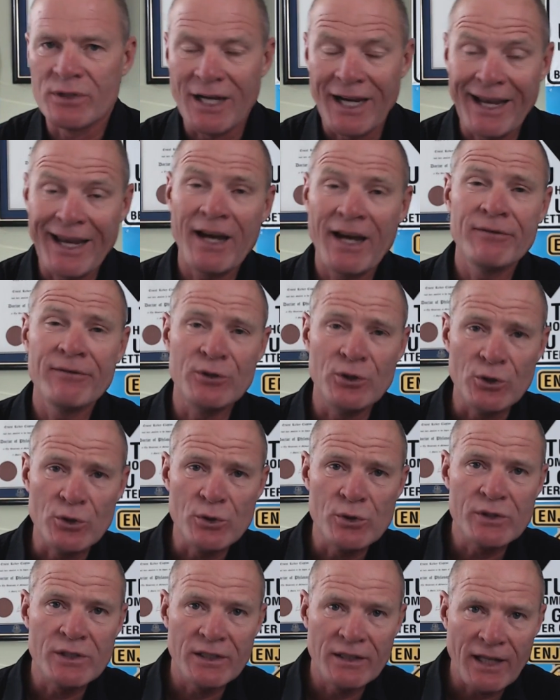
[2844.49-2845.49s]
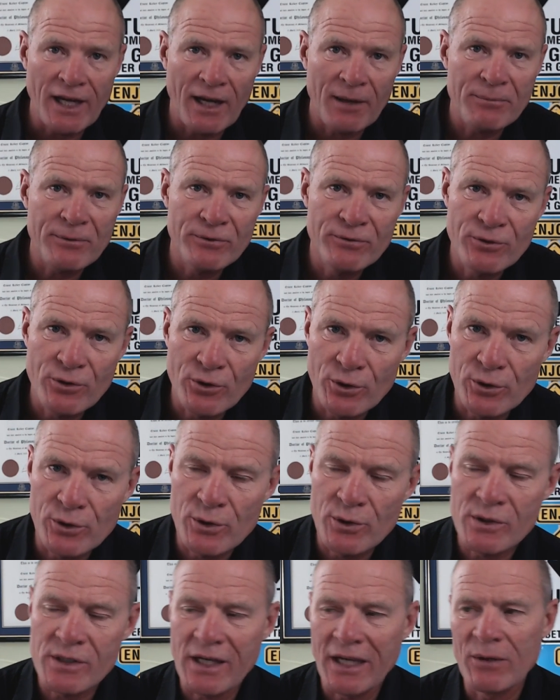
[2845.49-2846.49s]
I have used adaptive
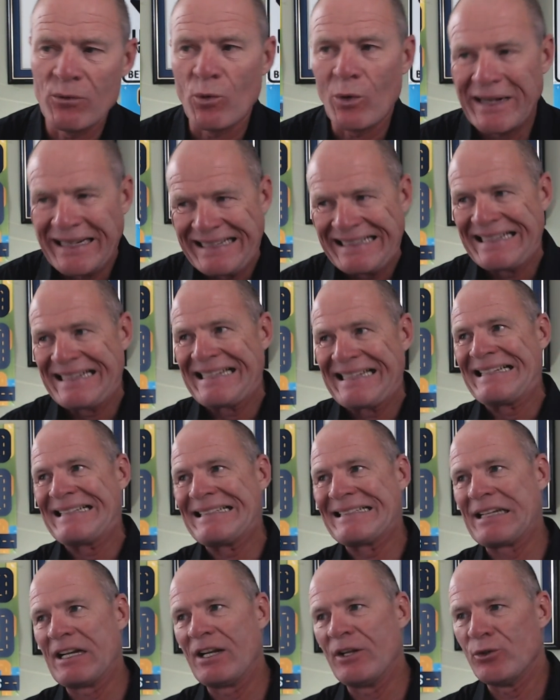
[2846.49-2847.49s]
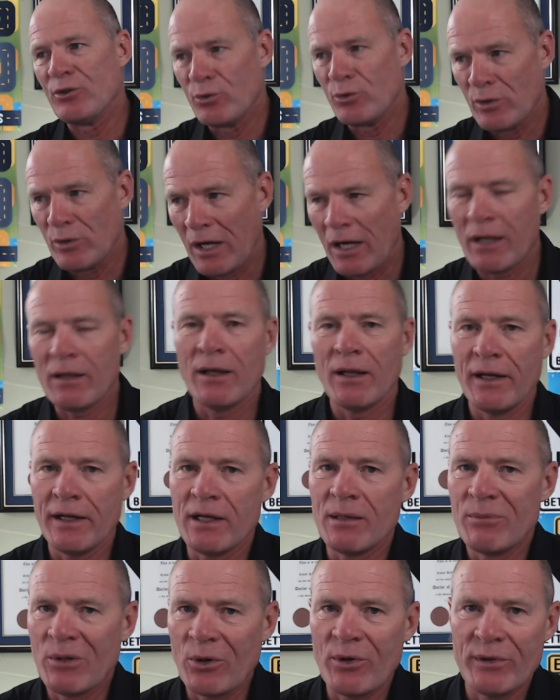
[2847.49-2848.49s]
cruise, and one of the things that I do not like
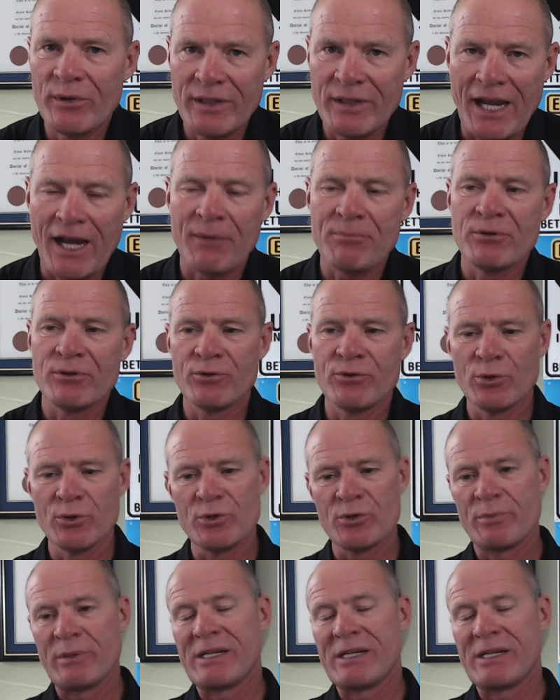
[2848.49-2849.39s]
about adaptive cruise,